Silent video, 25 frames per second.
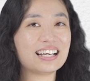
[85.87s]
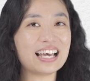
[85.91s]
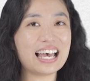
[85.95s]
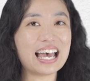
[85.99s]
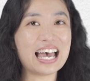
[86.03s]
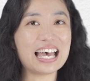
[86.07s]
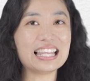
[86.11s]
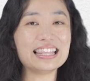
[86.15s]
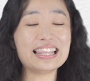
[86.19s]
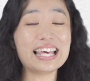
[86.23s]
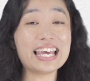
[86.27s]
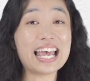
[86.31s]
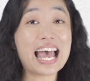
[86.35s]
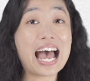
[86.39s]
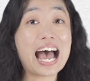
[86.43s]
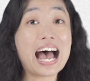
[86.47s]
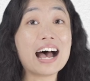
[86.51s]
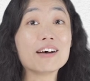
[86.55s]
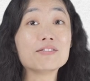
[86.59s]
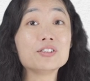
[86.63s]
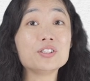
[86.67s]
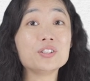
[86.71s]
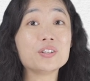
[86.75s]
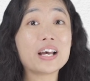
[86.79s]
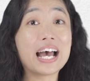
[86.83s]
And they
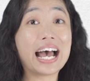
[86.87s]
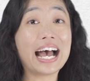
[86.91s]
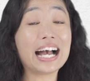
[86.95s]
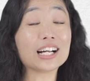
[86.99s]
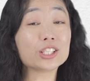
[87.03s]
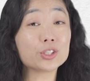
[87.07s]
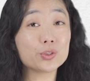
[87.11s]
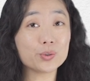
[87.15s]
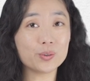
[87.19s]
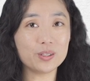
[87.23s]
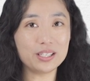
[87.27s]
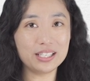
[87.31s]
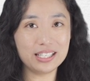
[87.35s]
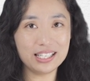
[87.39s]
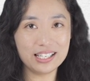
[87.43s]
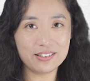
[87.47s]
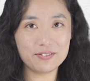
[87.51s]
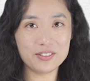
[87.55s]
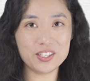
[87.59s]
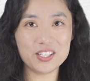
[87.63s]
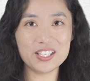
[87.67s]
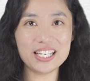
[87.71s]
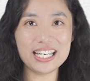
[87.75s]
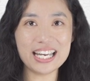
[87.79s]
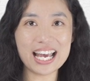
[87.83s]
have to actually give
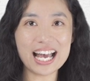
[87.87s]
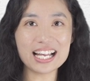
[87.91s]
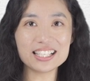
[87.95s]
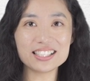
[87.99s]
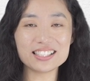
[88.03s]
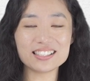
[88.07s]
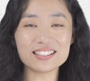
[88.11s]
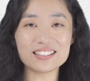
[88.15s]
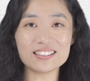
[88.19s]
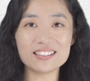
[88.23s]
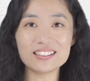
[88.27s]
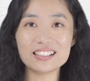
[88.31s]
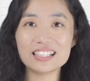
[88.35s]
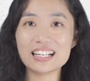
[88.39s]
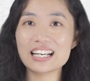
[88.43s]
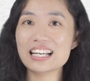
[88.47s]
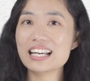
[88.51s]
you the answer.